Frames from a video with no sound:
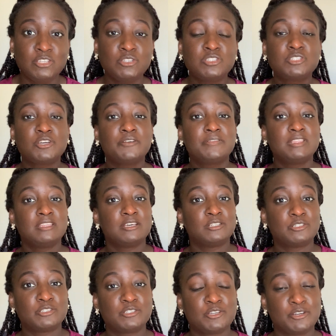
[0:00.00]
serving the
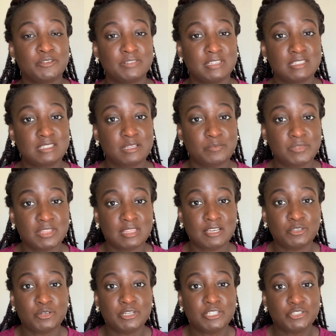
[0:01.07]
underserved is something that
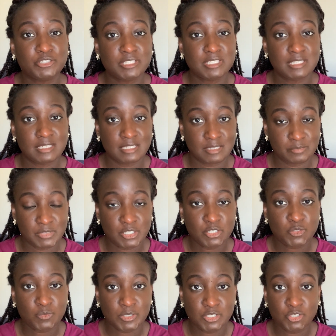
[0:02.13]
you're interested in,
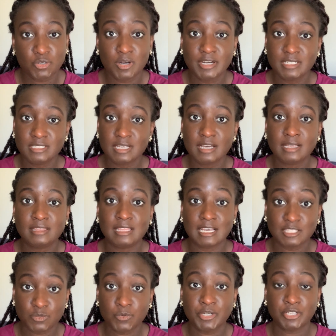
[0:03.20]
because once you are done,
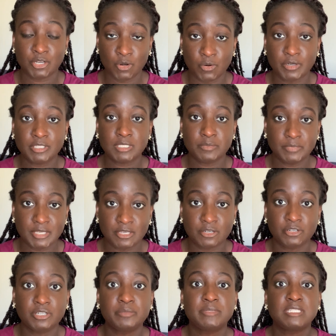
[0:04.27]
that's where you're going to be.
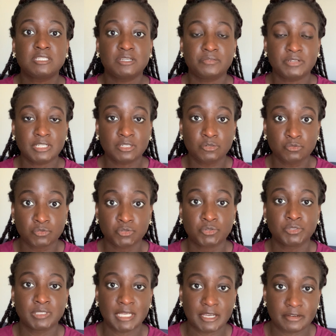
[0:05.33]
You're going to be serving in a
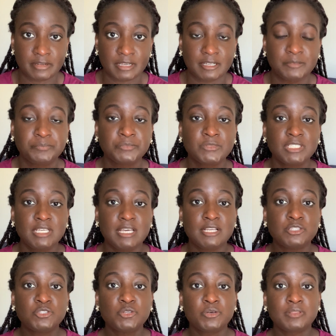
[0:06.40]
rural area,
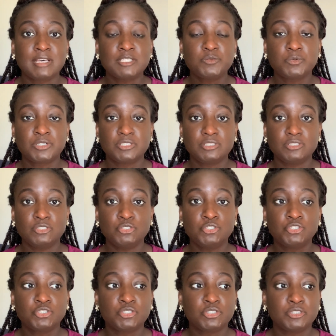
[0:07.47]
and so that's what you
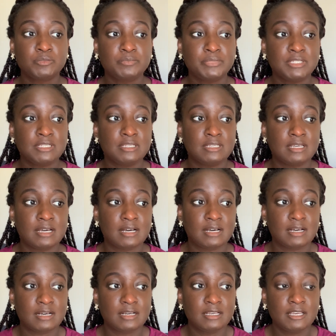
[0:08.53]
should be.
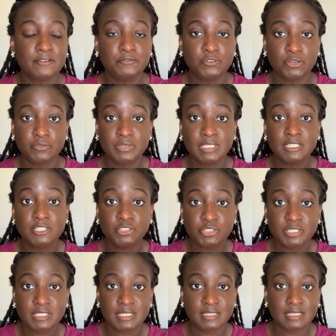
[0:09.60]
If you're really
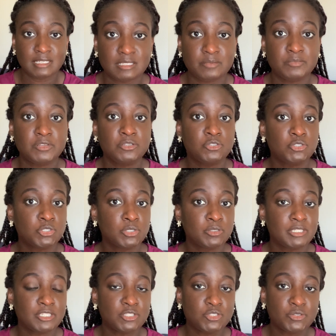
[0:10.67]
interested, something you should
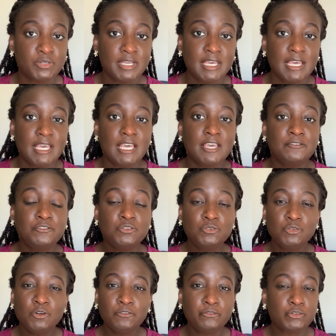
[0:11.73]
look into. If
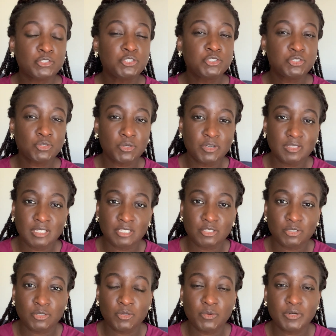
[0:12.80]
you know for sure that
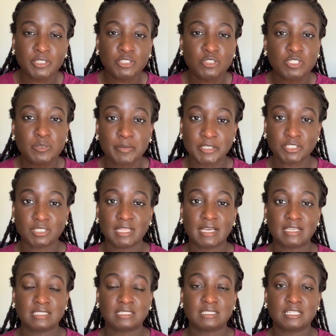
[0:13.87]
you're going to
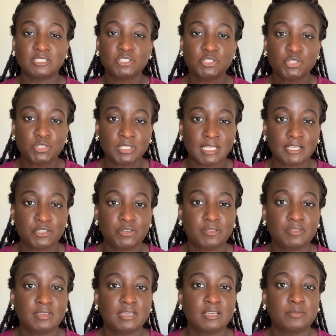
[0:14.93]
specialize in dentistry, like you're
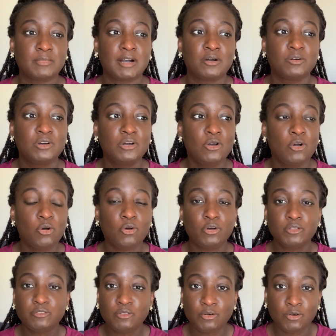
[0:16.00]
thinking about
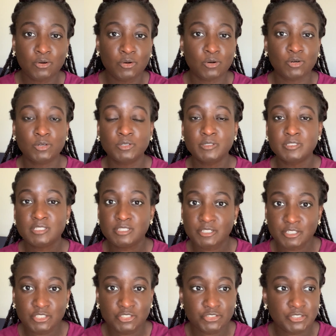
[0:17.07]
ortho or oral
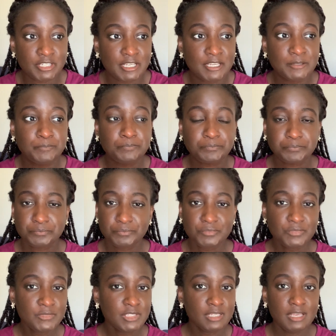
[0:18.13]
surgery,
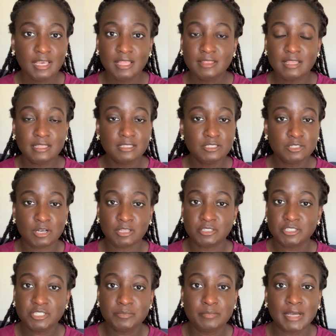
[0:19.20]
then this
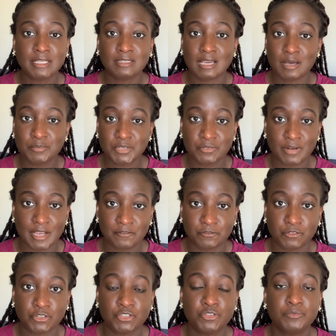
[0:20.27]
scholarship might not be right
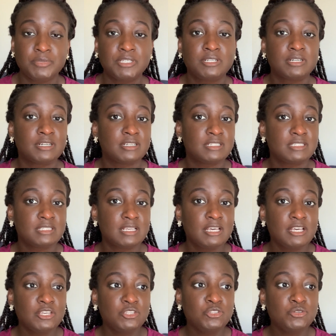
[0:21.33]
for you, because
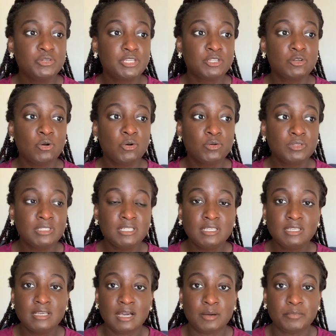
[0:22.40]
you can
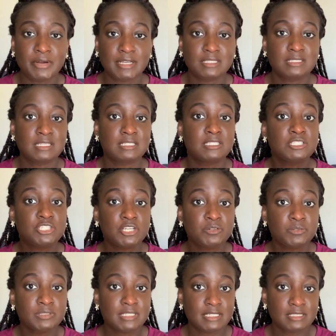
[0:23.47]
only practice as a
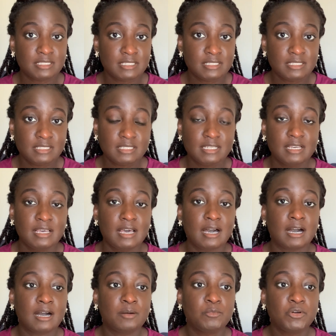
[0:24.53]
general dentist
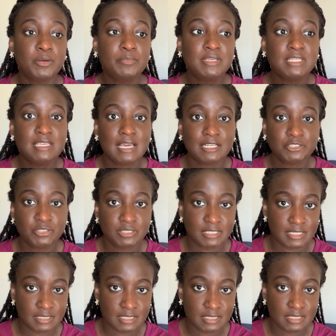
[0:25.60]
or a pediatric
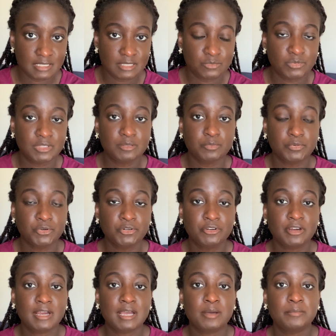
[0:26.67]
dentist with the
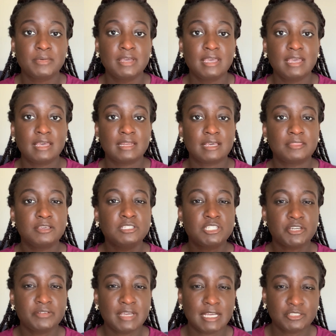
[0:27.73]
program, and I think
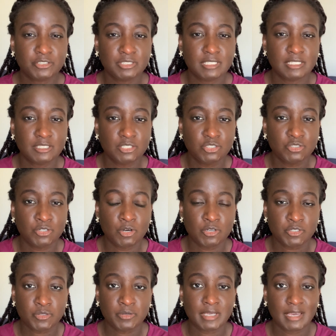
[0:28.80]
geriatric dentistry
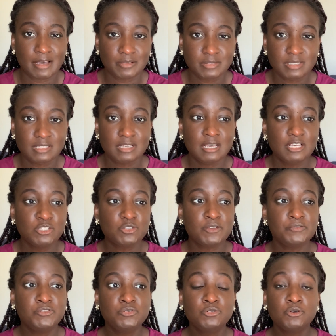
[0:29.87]
also counts. So
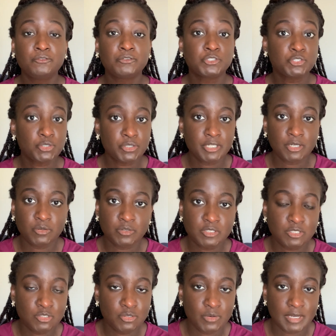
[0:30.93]
if you know for sure you're
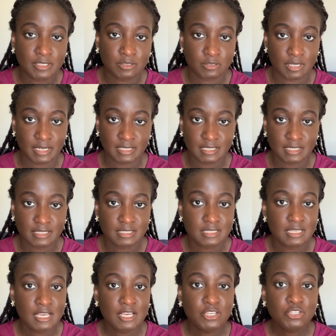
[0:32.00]
going to do
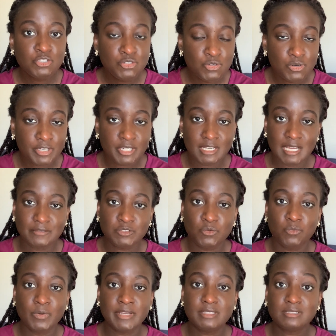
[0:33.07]
endodontics, you are going to have to
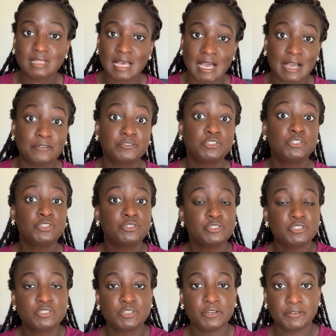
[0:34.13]
wait till after
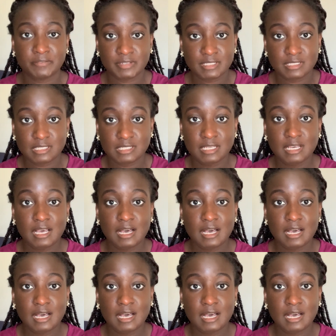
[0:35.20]
your service